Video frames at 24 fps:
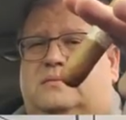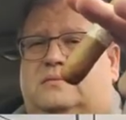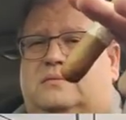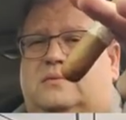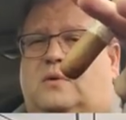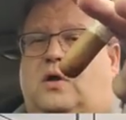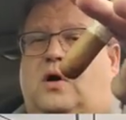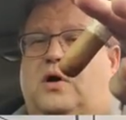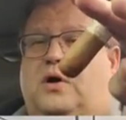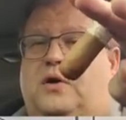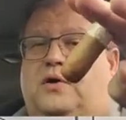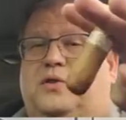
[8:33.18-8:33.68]

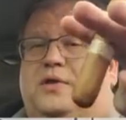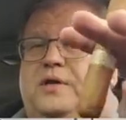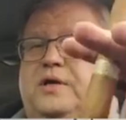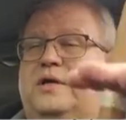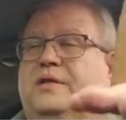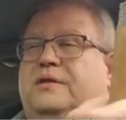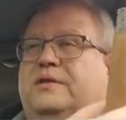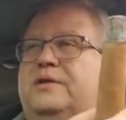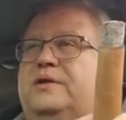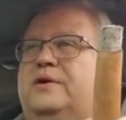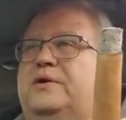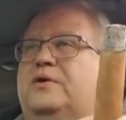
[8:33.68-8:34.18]
longer than
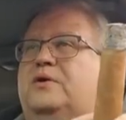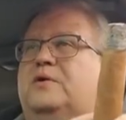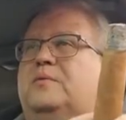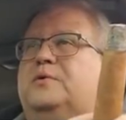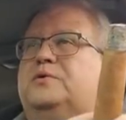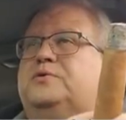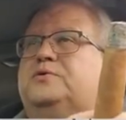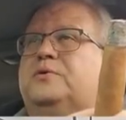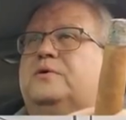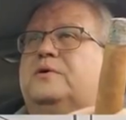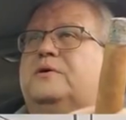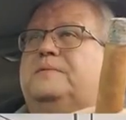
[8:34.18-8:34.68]
a normal
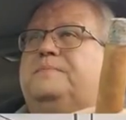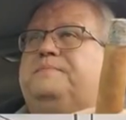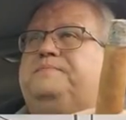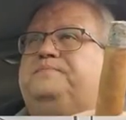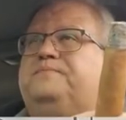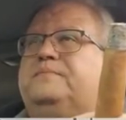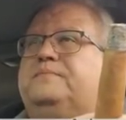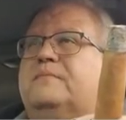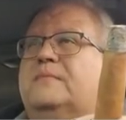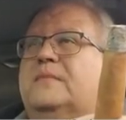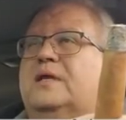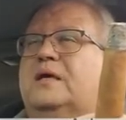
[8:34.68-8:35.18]
Toro.
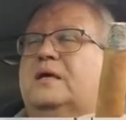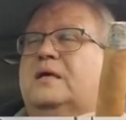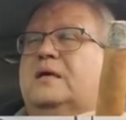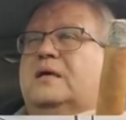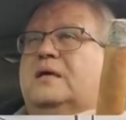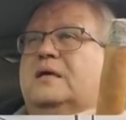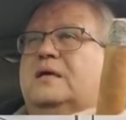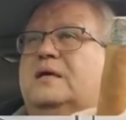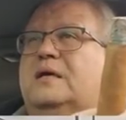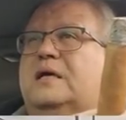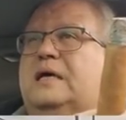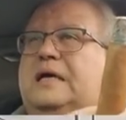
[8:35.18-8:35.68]

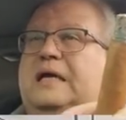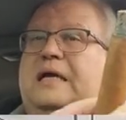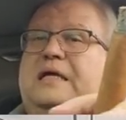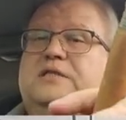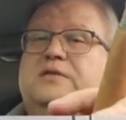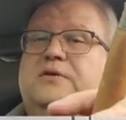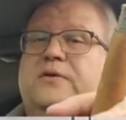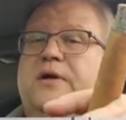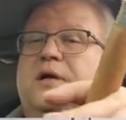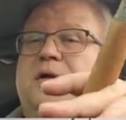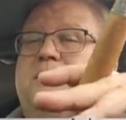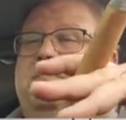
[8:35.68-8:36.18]
And that's great,